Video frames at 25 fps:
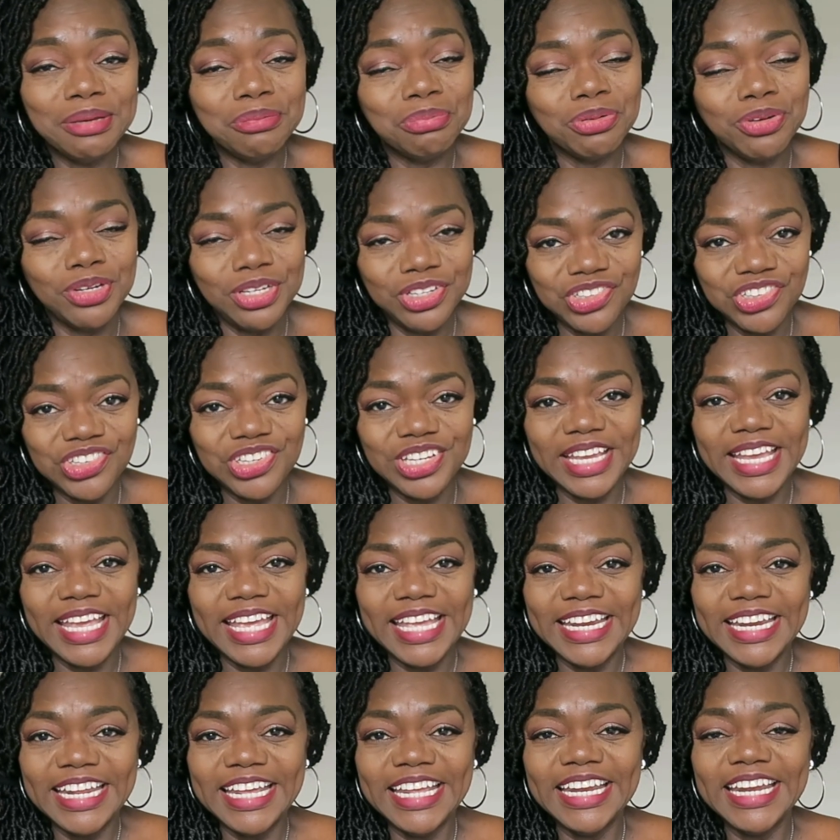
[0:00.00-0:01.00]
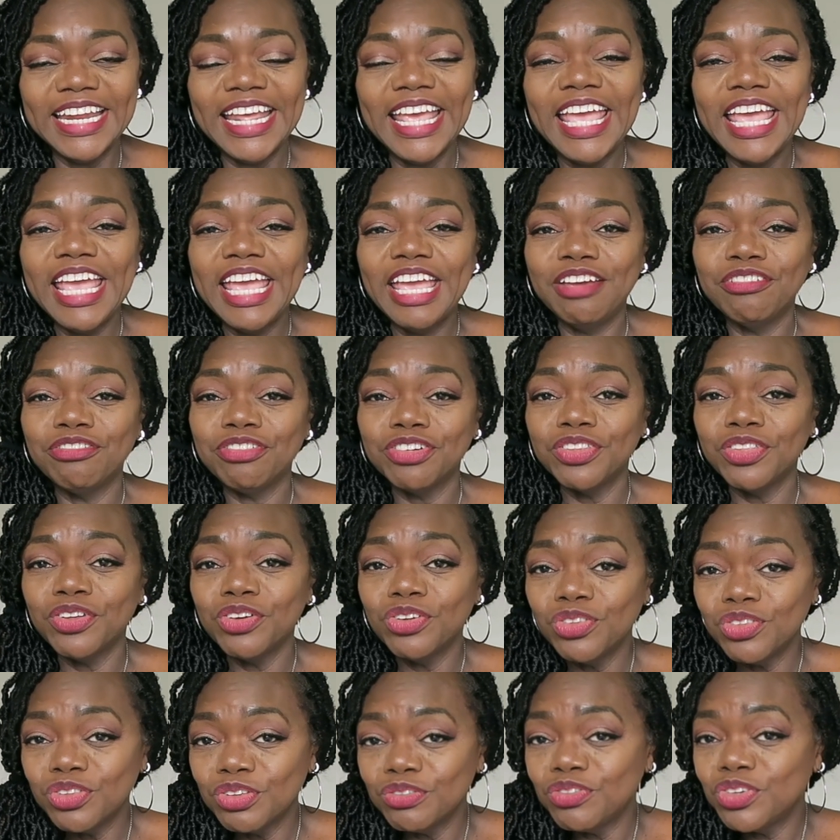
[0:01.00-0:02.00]
appreciate it. And for
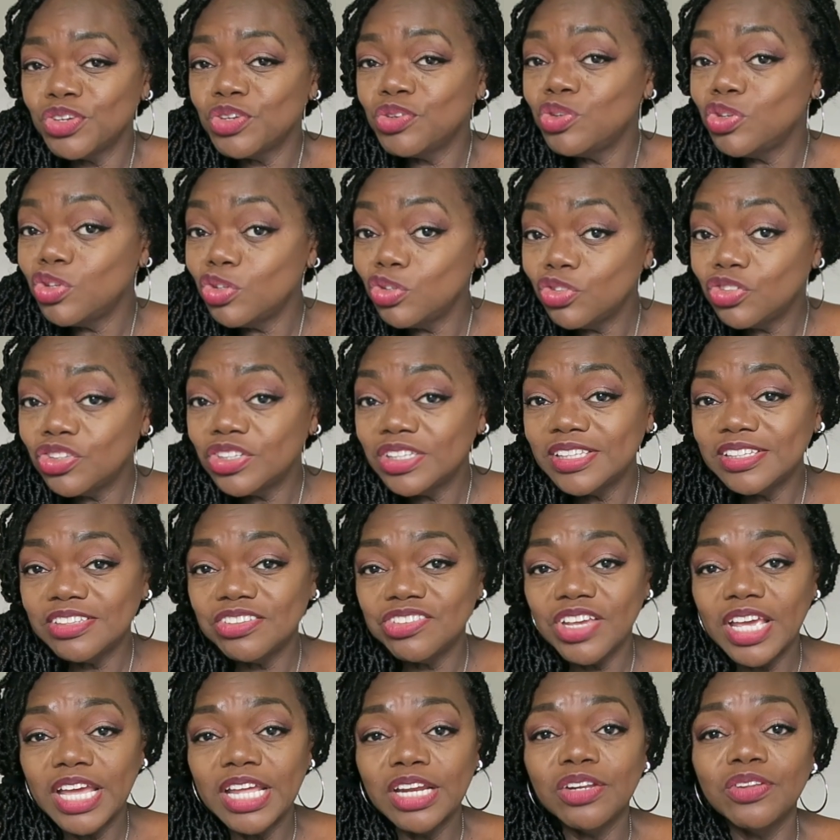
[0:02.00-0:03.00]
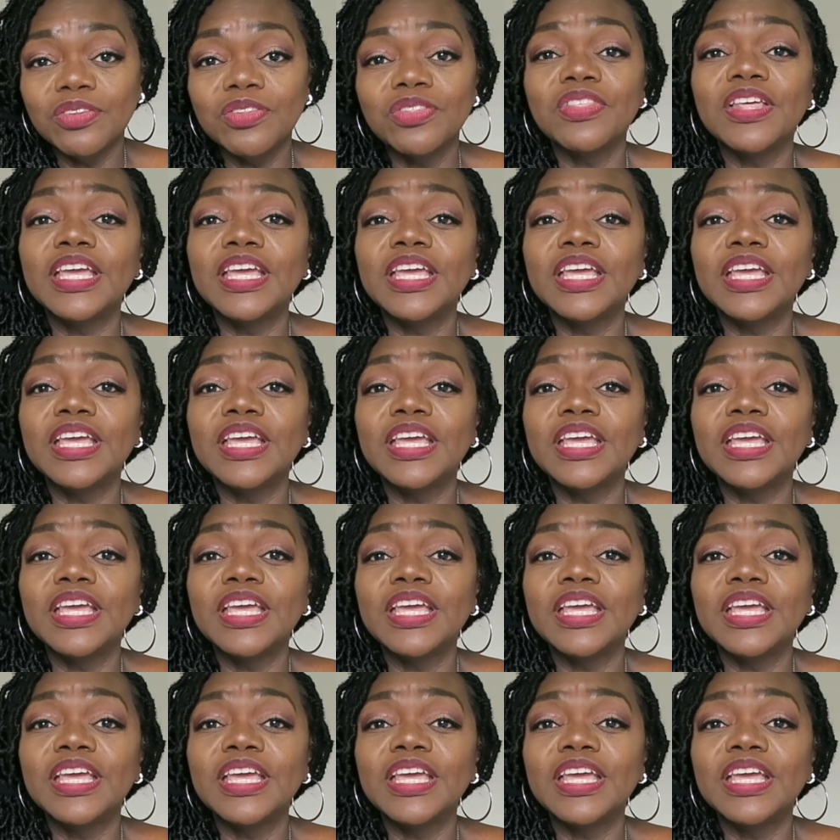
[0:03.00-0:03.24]
those of you new to the channel,